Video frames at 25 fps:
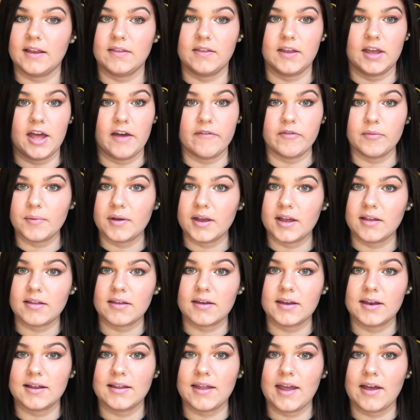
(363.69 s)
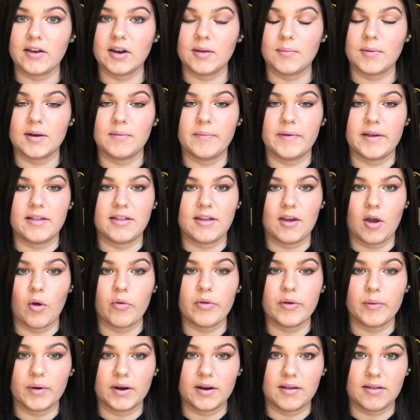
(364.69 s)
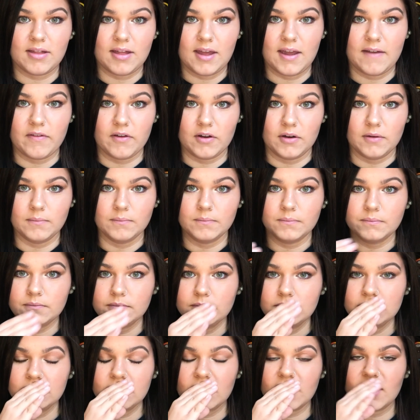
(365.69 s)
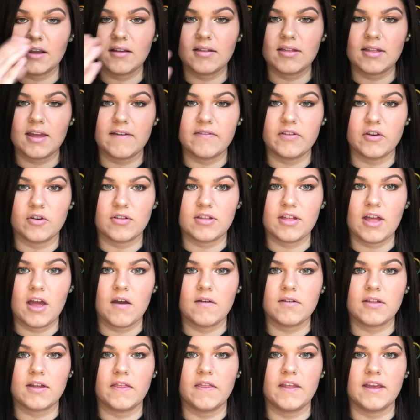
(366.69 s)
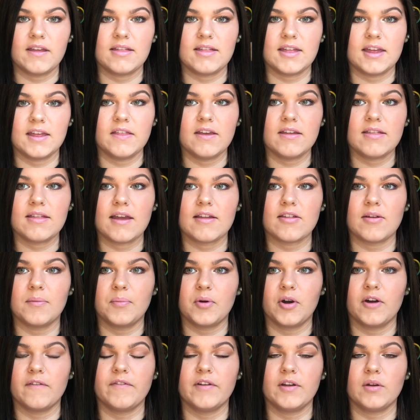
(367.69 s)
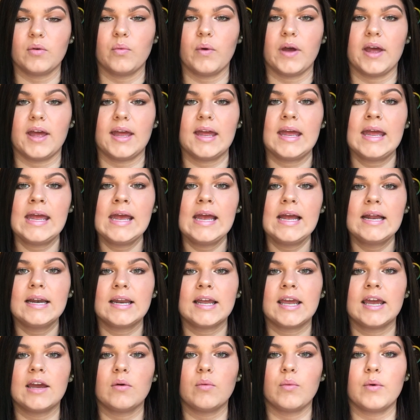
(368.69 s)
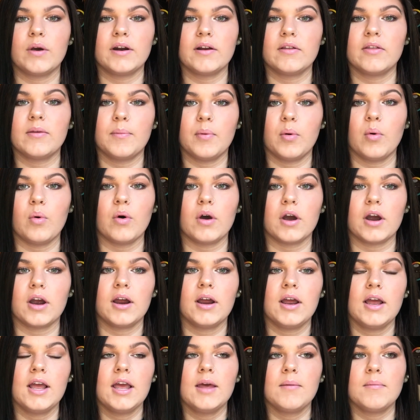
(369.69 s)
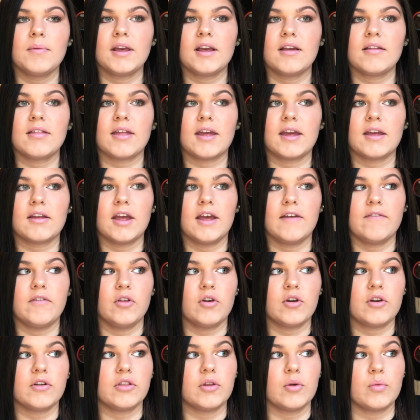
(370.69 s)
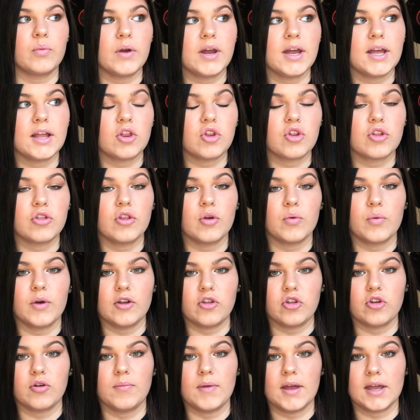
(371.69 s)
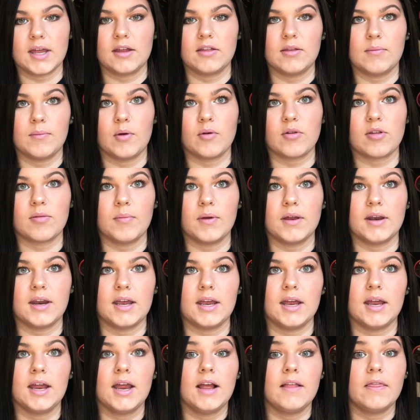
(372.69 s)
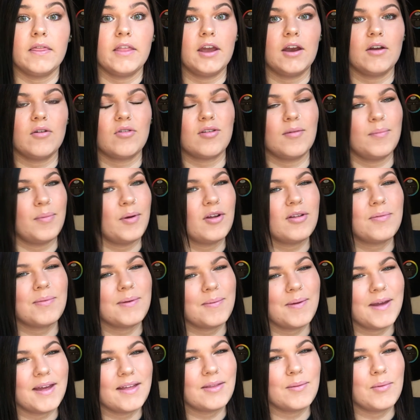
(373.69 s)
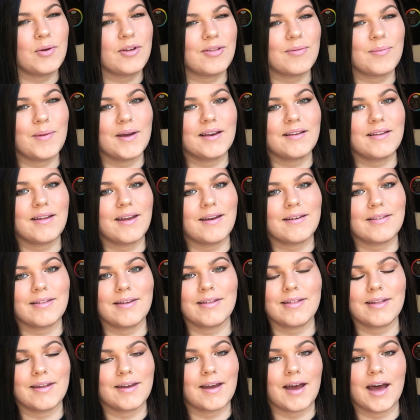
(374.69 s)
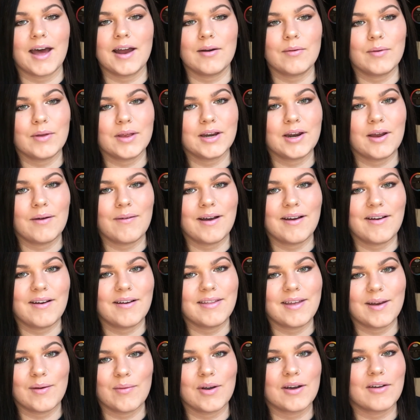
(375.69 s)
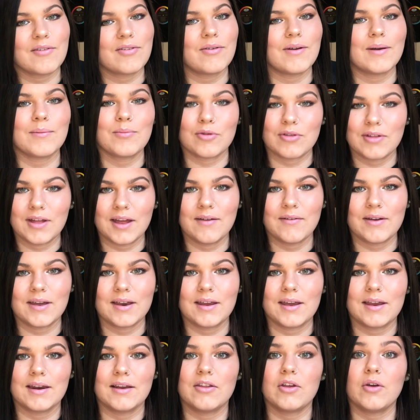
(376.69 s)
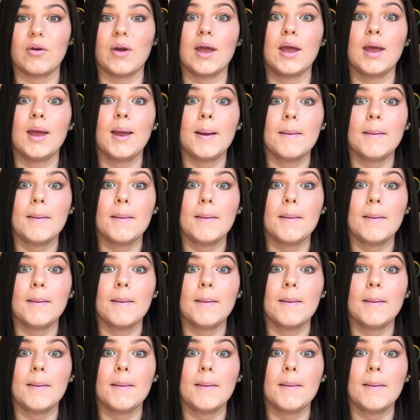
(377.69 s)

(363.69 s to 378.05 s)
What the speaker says: The government isn't going to tell anybody because they only want to save themselves, and they see this as a perfect way to get rid of the poor. Because like if you look at the rich are making the most money. They're supposed to be paying the most amount of taxes. Like I don't really know how all that works, so I'm just not even going to get into it.